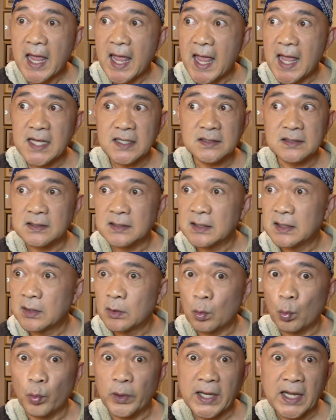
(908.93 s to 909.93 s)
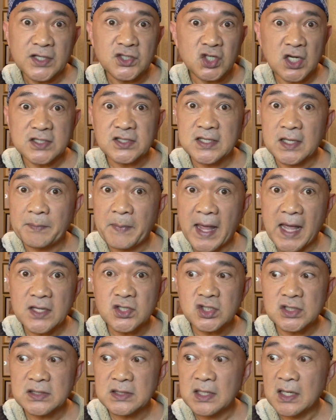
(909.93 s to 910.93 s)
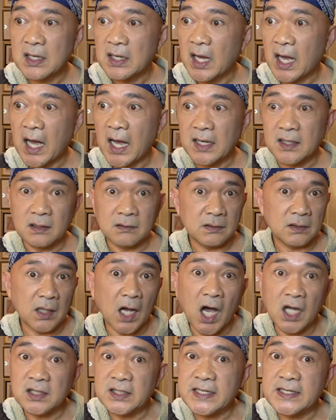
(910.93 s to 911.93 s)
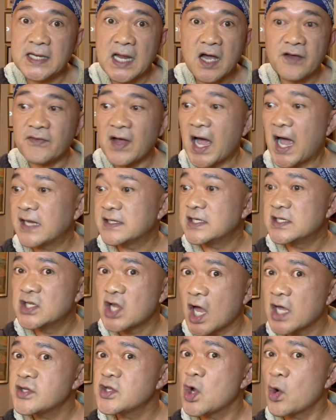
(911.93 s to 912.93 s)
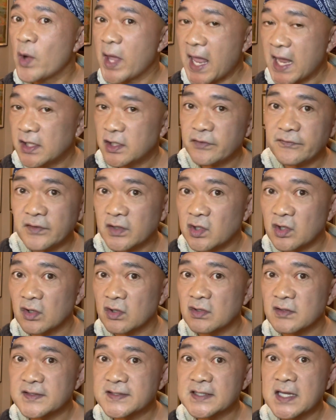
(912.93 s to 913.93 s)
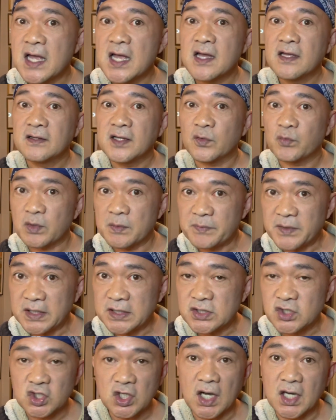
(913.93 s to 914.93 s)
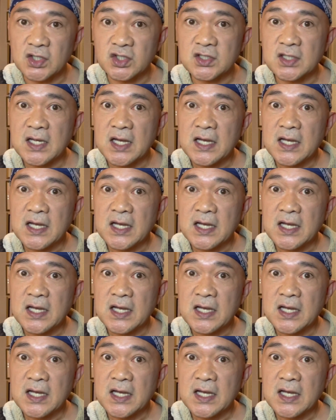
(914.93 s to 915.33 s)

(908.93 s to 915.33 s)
And when I judged that pageant, oddly enough, I did not know any of the girls that were being judged.